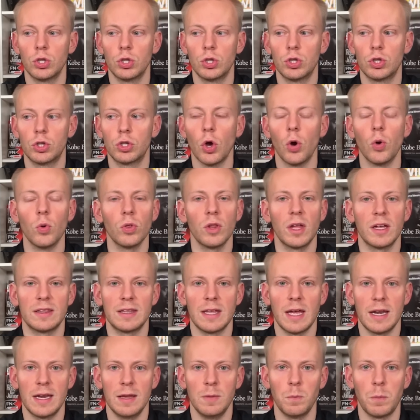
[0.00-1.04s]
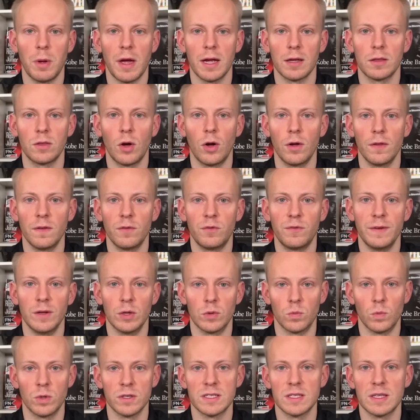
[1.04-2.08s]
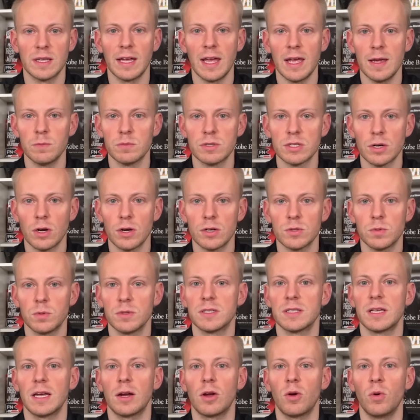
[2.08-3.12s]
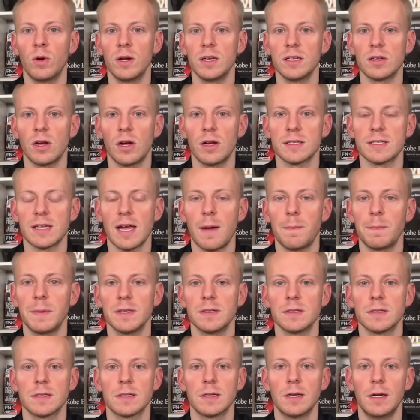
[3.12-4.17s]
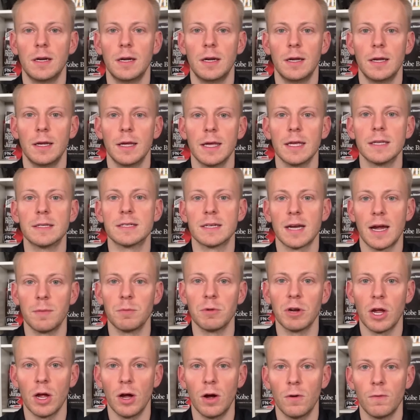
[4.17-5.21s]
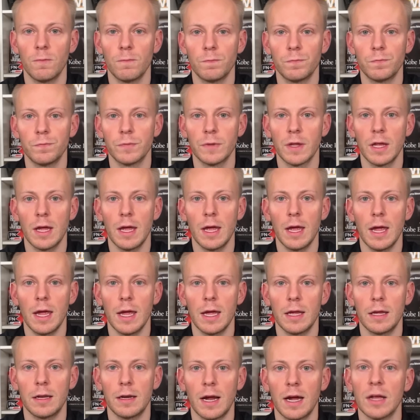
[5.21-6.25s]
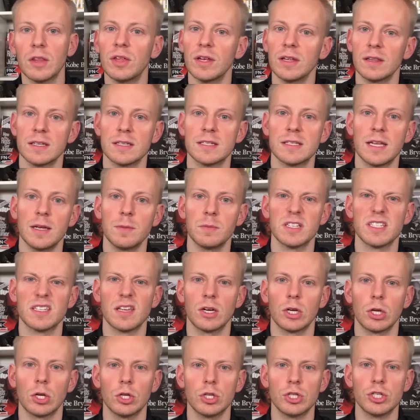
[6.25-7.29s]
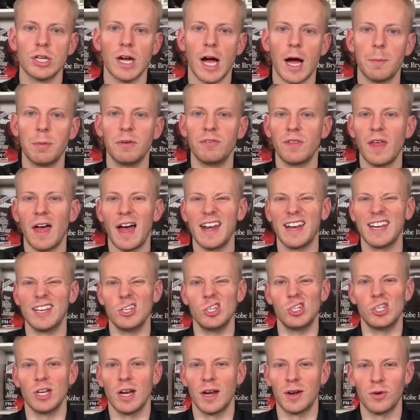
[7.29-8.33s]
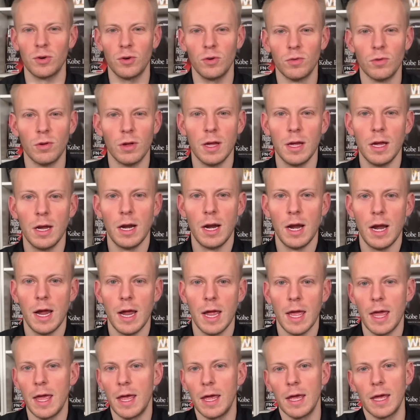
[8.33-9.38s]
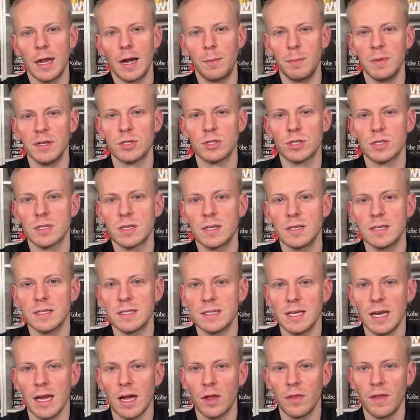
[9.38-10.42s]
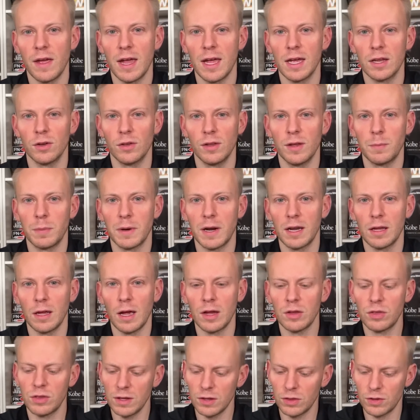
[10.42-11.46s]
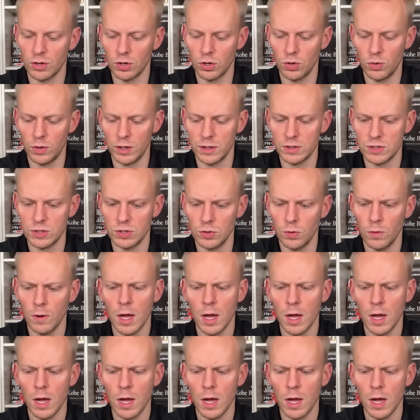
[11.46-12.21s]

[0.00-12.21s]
don't let that impact on the field. Once the game starts, once that coin toss happens, it's time to go. And I think this team has done a good job of that in general. And I'm interested to see how they handle it, but I think they're going to.